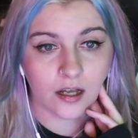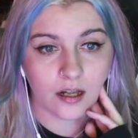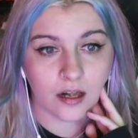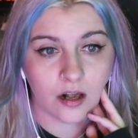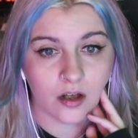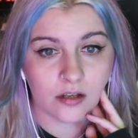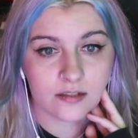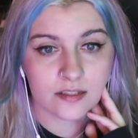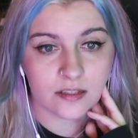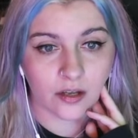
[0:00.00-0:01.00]

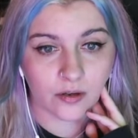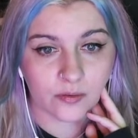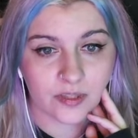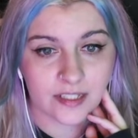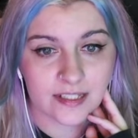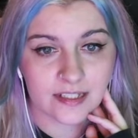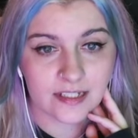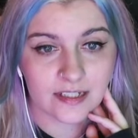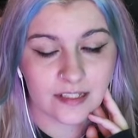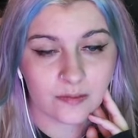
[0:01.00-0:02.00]
Also, this
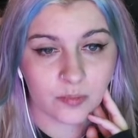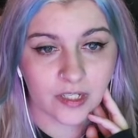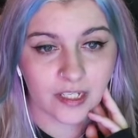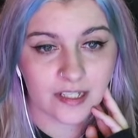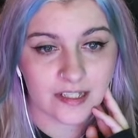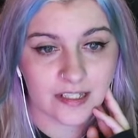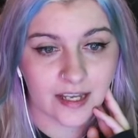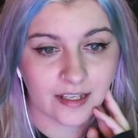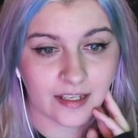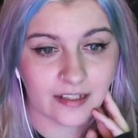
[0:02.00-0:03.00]
needs to be
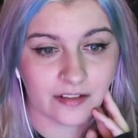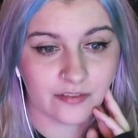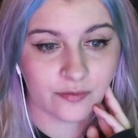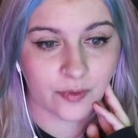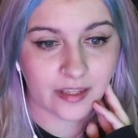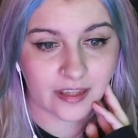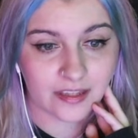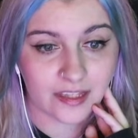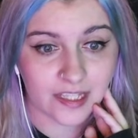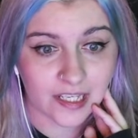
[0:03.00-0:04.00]
consecutive with
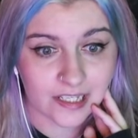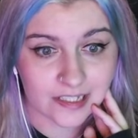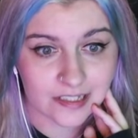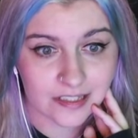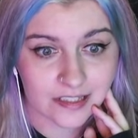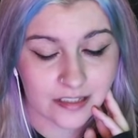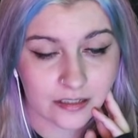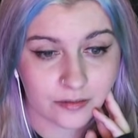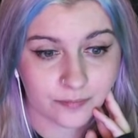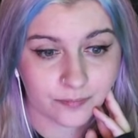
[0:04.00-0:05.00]
this.
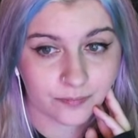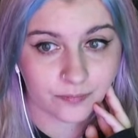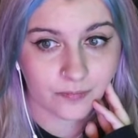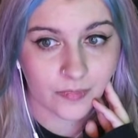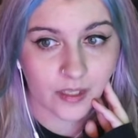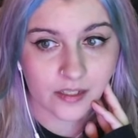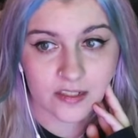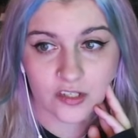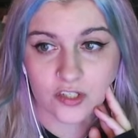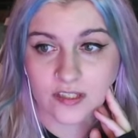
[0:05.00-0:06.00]

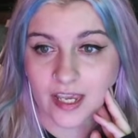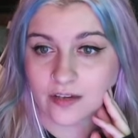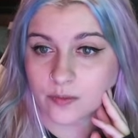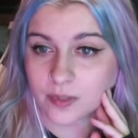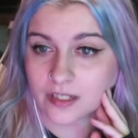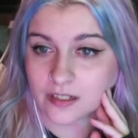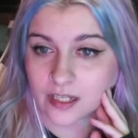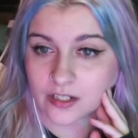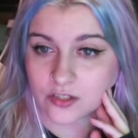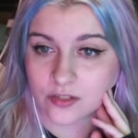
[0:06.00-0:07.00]
Digits can't repeat in
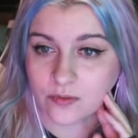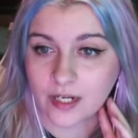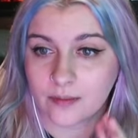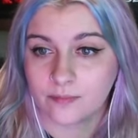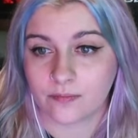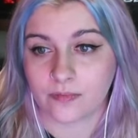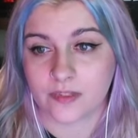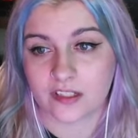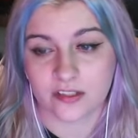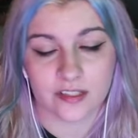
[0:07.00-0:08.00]
cages, right?
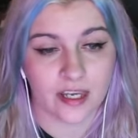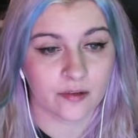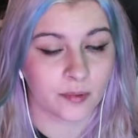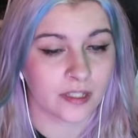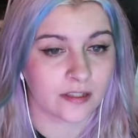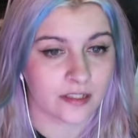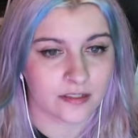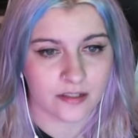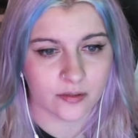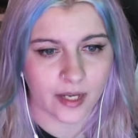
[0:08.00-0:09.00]
Digits can't repeat in
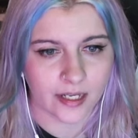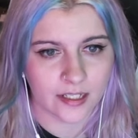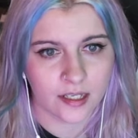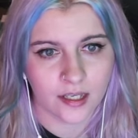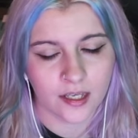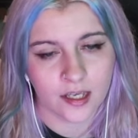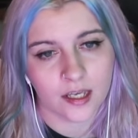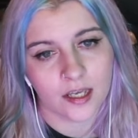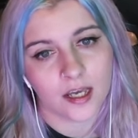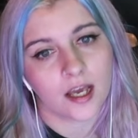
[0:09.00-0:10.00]
these. Okay.
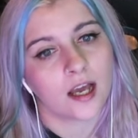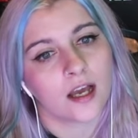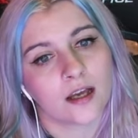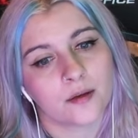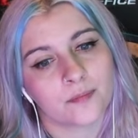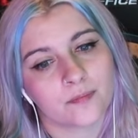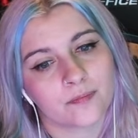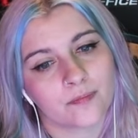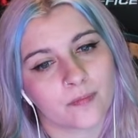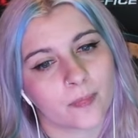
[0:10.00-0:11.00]

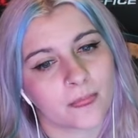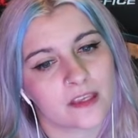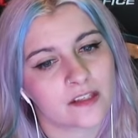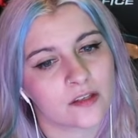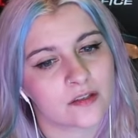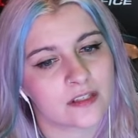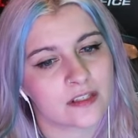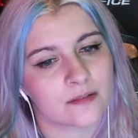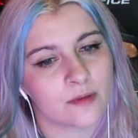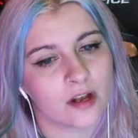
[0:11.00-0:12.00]
So the
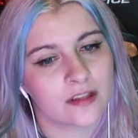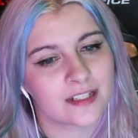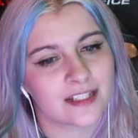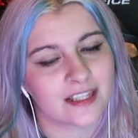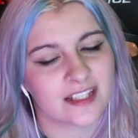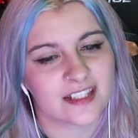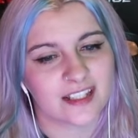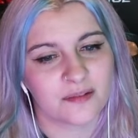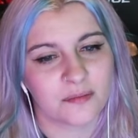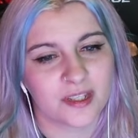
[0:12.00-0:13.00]
smallest this
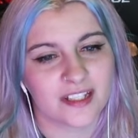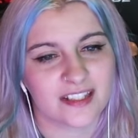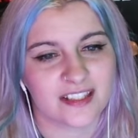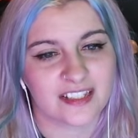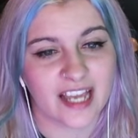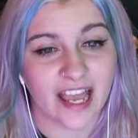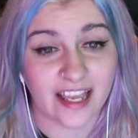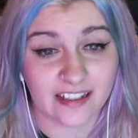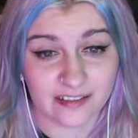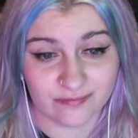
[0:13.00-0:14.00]
can be is 10.